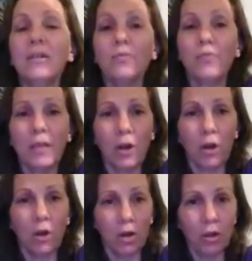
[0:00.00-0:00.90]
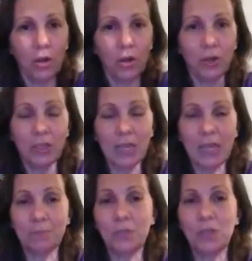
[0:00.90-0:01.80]
Invite all
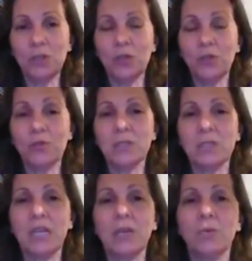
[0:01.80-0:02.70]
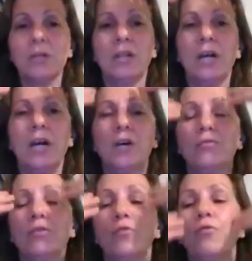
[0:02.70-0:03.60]
that beautiful sacred love
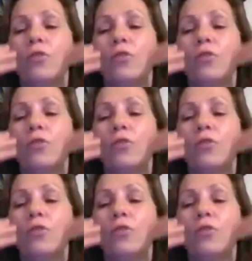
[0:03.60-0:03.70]
to